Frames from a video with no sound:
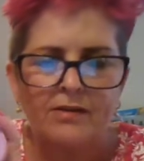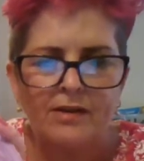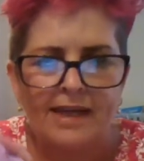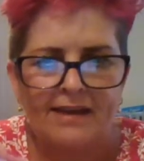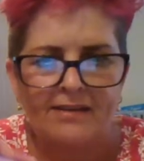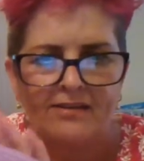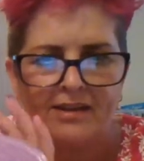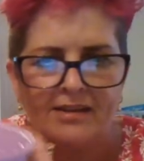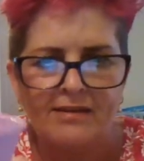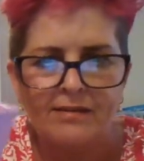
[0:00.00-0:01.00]
cake
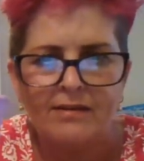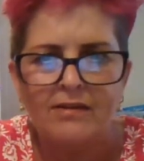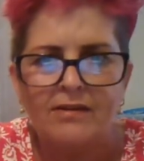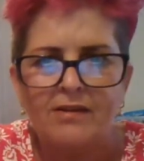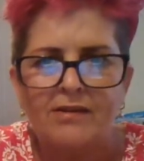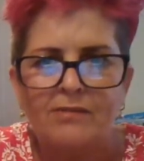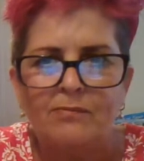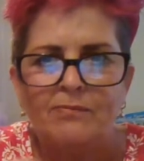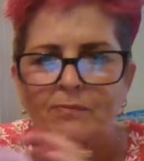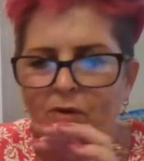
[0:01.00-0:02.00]
tin,
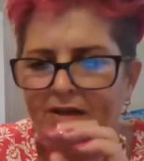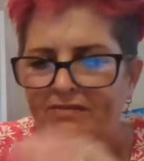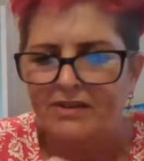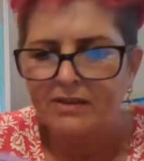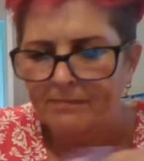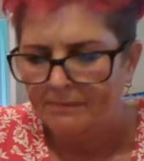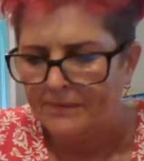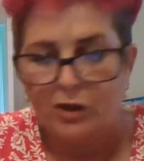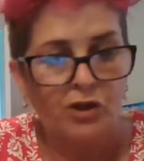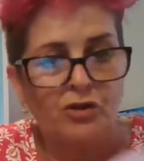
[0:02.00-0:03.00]
whatever.
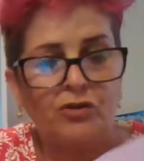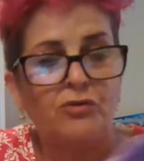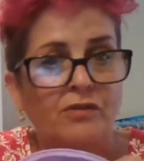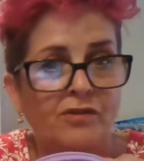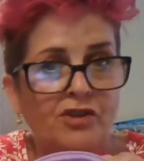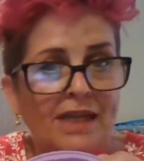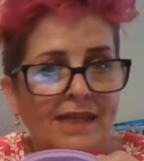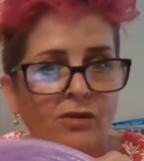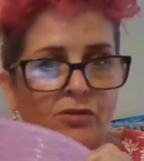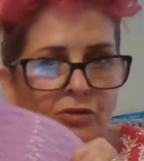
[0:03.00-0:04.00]
Oh, you could use it for
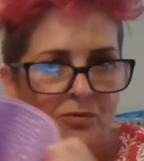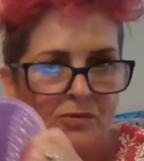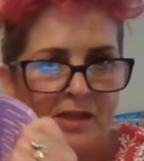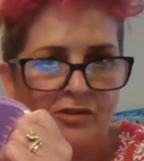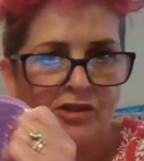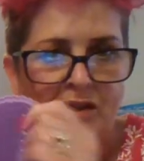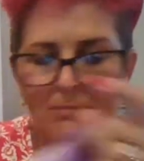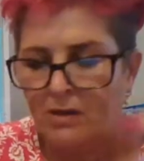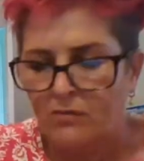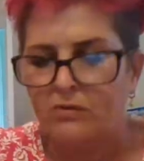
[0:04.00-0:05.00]
jelly, couldn't you, as well, a jelly
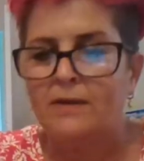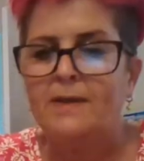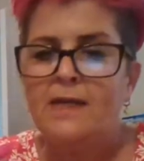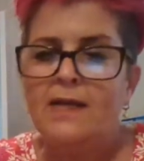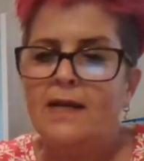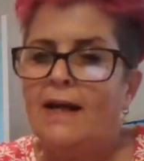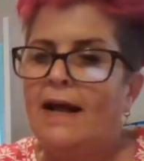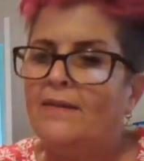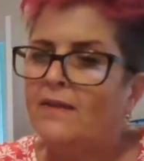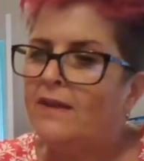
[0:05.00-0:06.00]
mould.
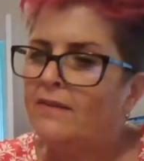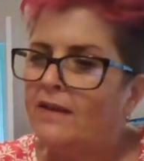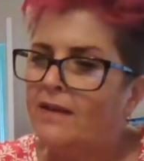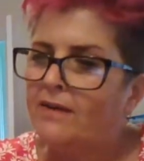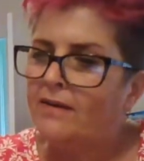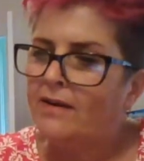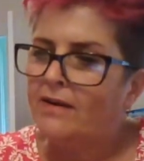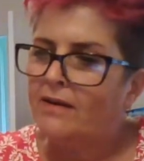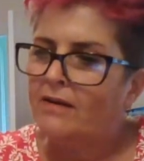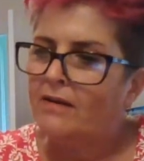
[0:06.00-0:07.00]
And then there
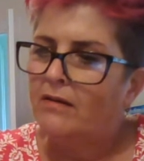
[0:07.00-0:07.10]
are